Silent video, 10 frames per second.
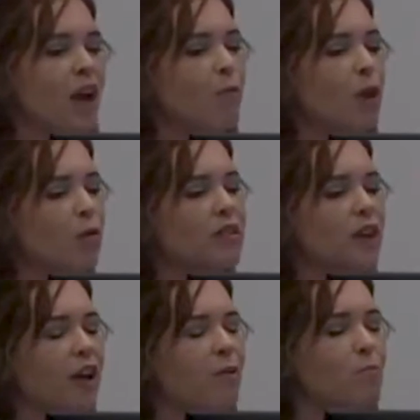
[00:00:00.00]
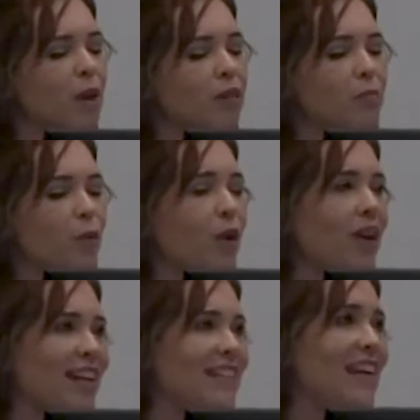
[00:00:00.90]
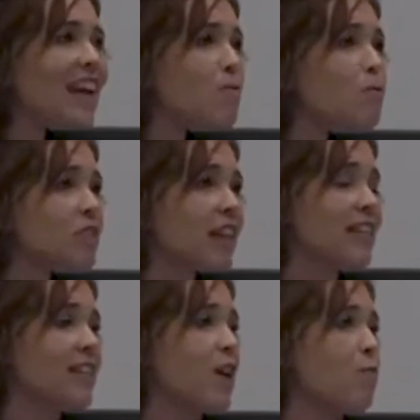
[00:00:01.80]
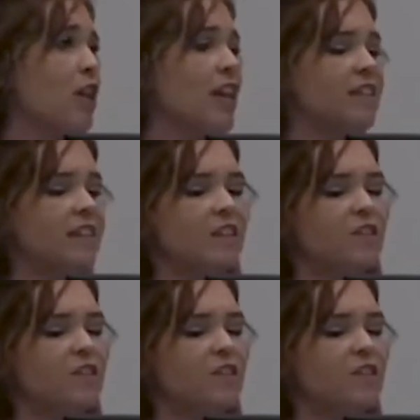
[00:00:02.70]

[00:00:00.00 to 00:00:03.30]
And we also, most importantly, need to collect more data, because this